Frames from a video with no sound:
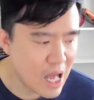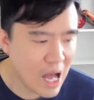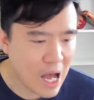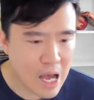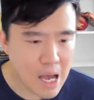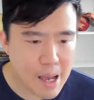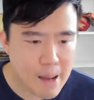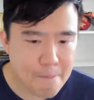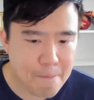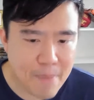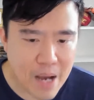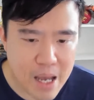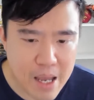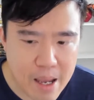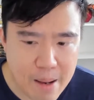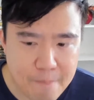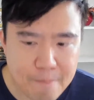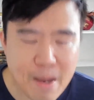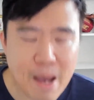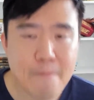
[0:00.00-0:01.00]

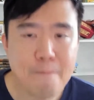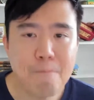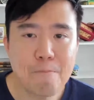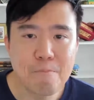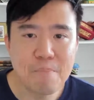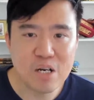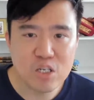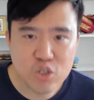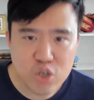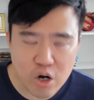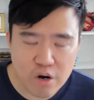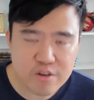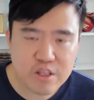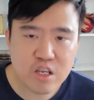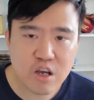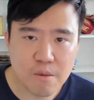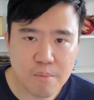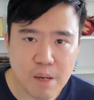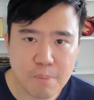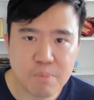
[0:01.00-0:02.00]
My
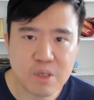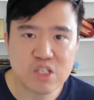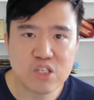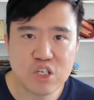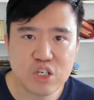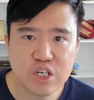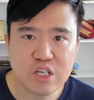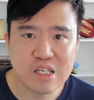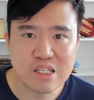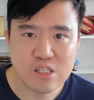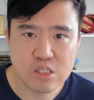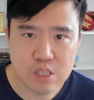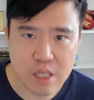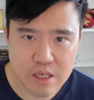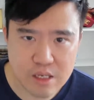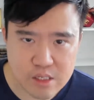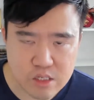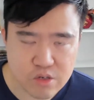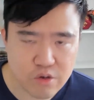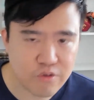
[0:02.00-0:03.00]
majority of my position
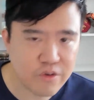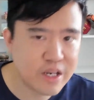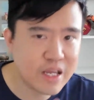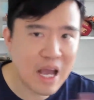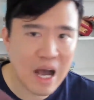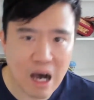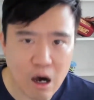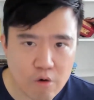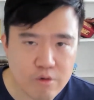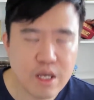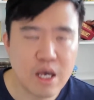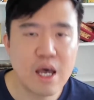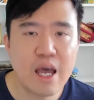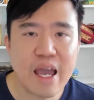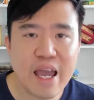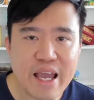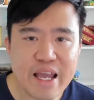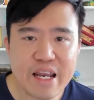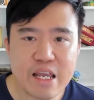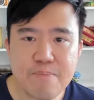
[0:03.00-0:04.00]
is already out.
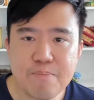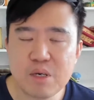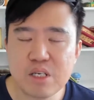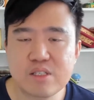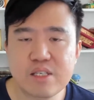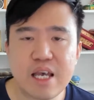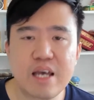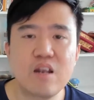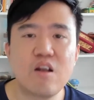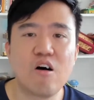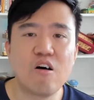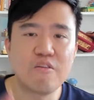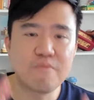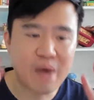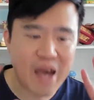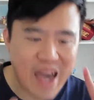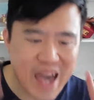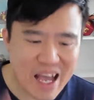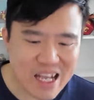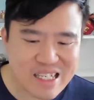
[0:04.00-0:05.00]
80% of
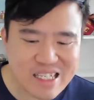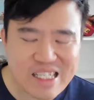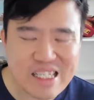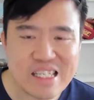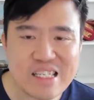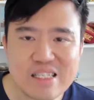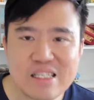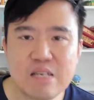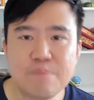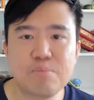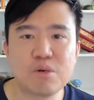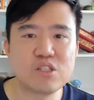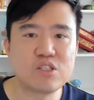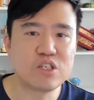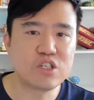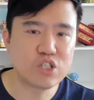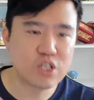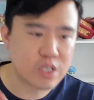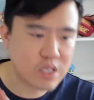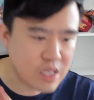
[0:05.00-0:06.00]
my XTZ
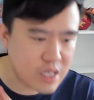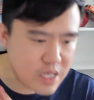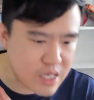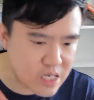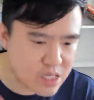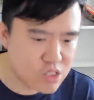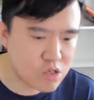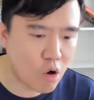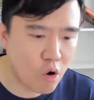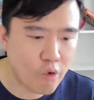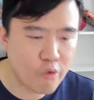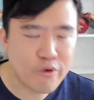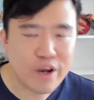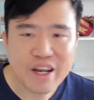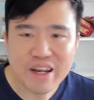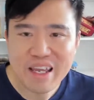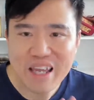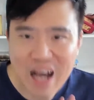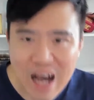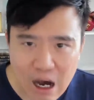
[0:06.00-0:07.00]
position is
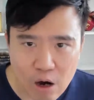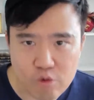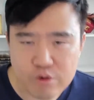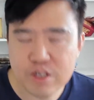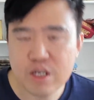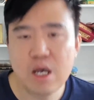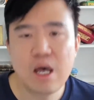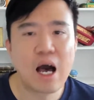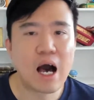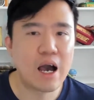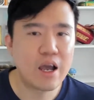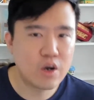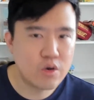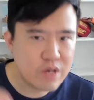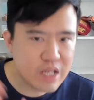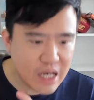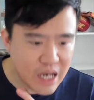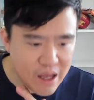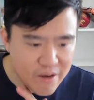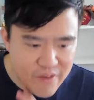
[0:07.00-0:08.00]
already out. I
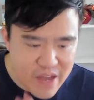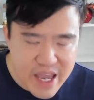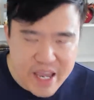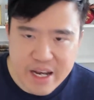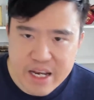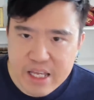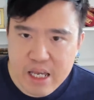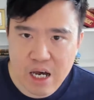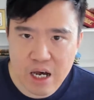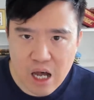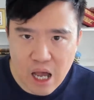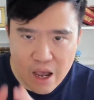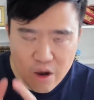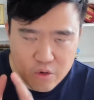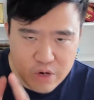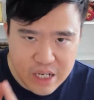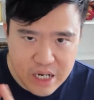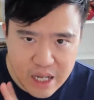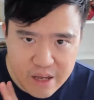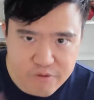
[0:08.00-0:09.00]
only left
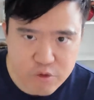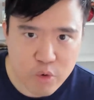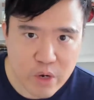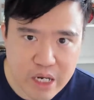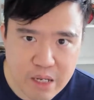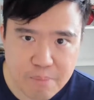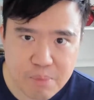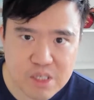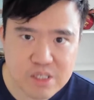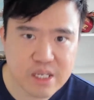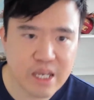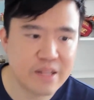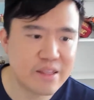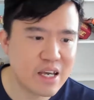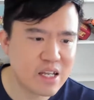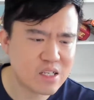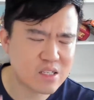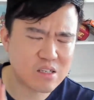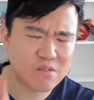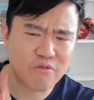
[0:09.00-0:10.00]
20%.
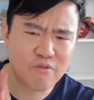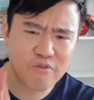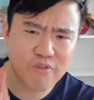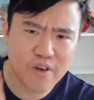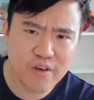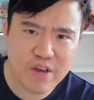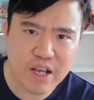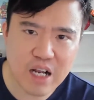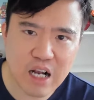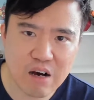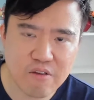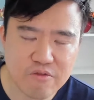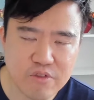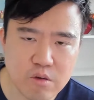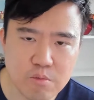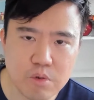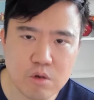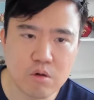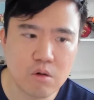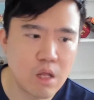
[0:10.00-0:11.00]
That is a very
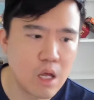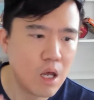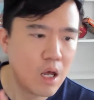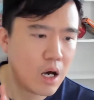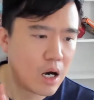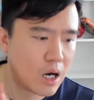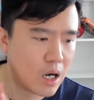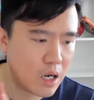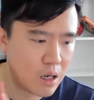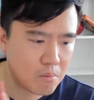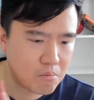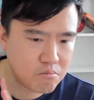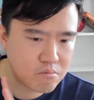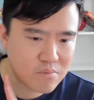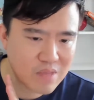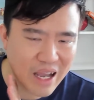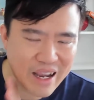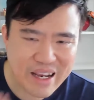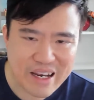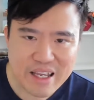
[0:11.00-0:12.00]
comfortable
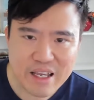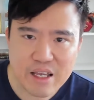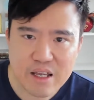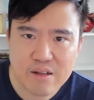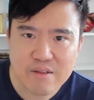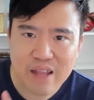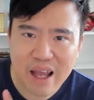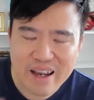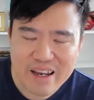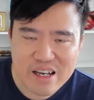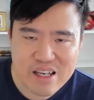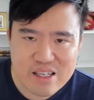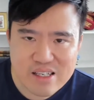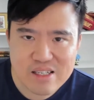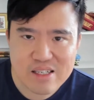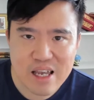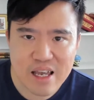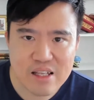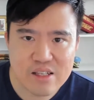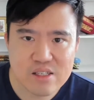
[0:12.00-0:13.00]
90
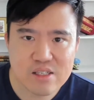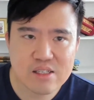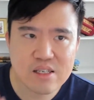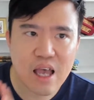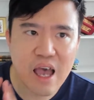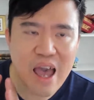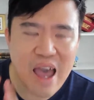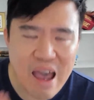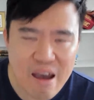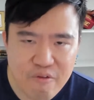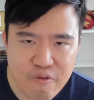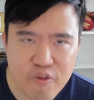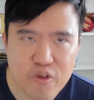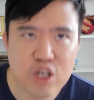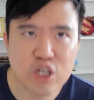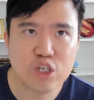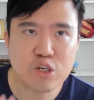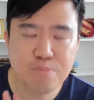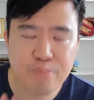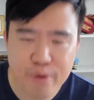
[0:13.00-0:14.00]
cents
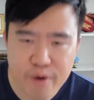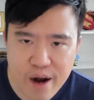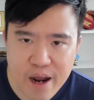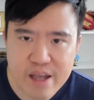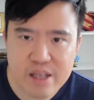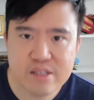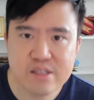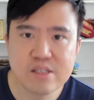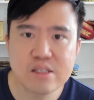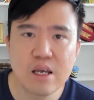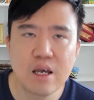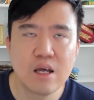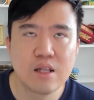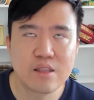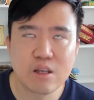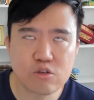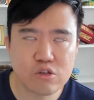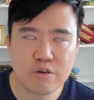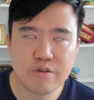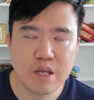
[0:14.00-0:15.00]
average price.
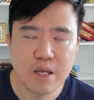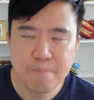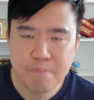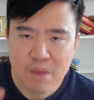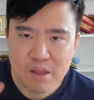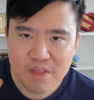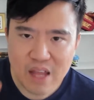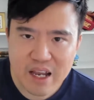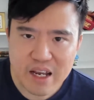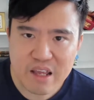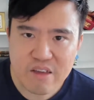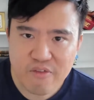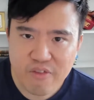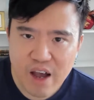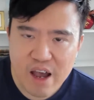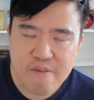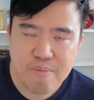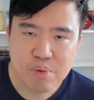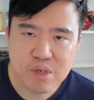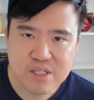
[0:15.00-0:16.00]
No, sorry,
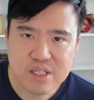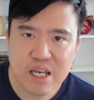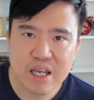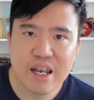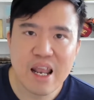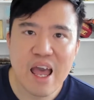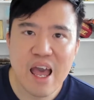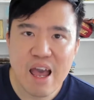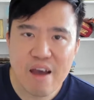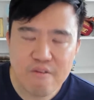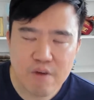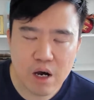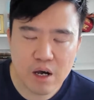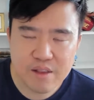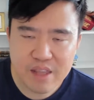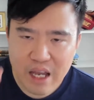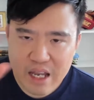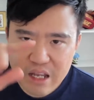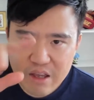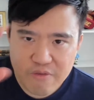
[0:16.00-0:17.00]
95%,
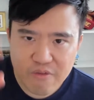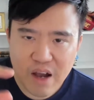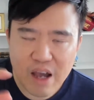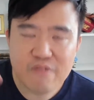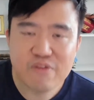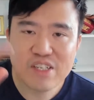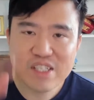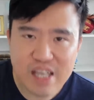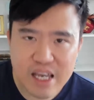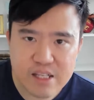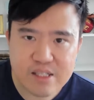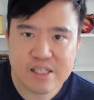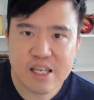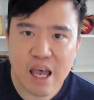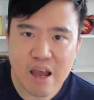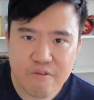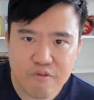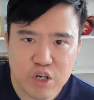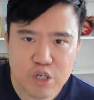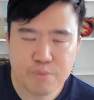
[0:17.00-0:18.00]
95 cents
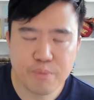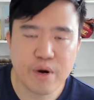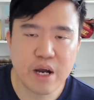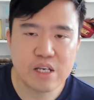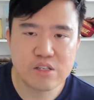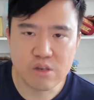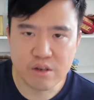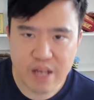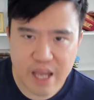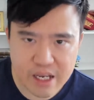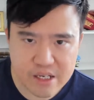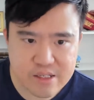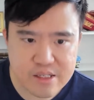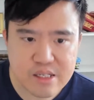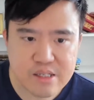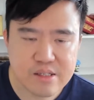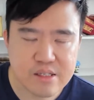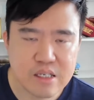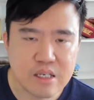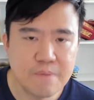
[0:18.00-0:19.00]
average price on
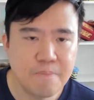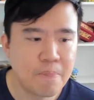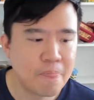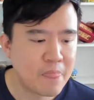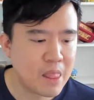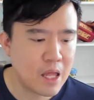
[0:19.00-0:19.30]
XTZ.